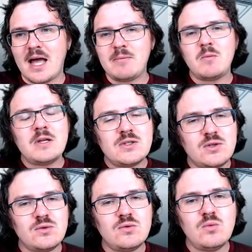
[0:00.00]
I mean, we
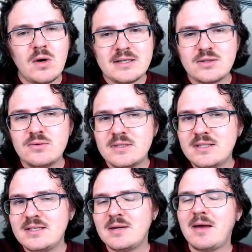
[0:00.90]
do want to
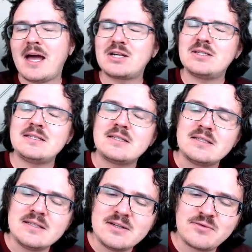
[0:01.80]
see them actually
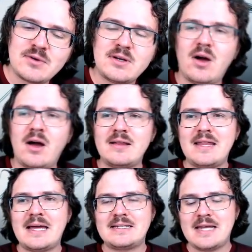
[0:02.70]
delivering on
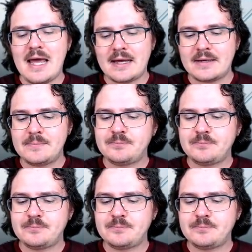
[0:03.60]
that tech.